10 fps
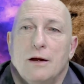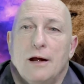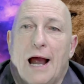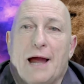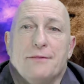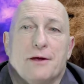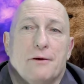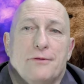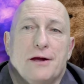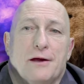and the,
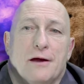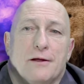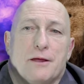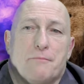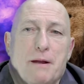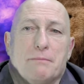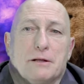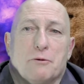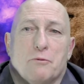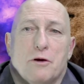the, the people
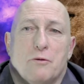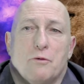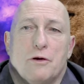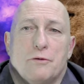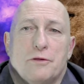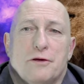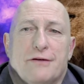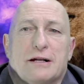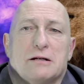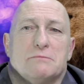that were, were the
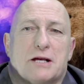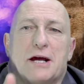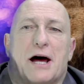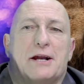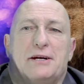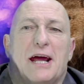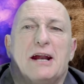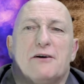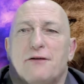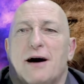victims can
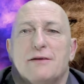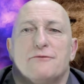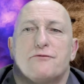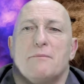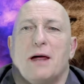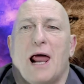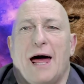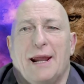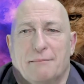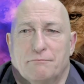identify them from the
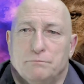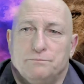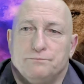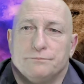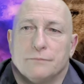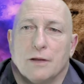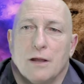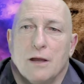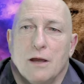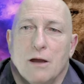lineup.
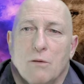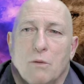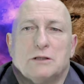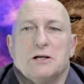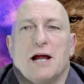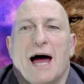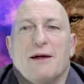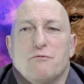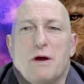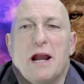Well, tonight,
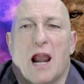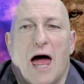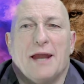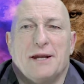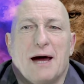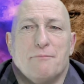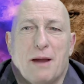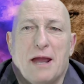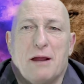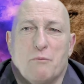if we lined up
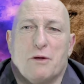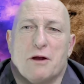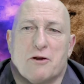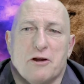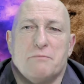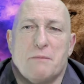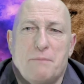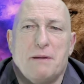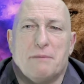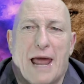eh, with a group of
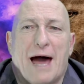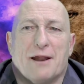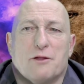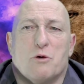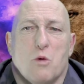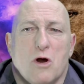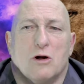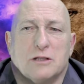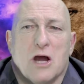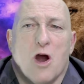people out of the
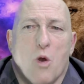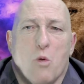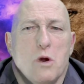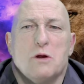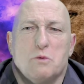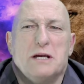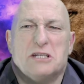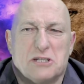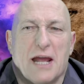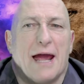world, would we
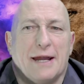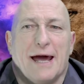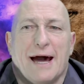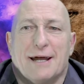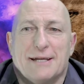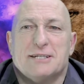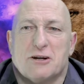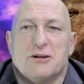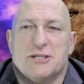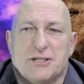stand out as a
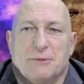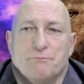Christian?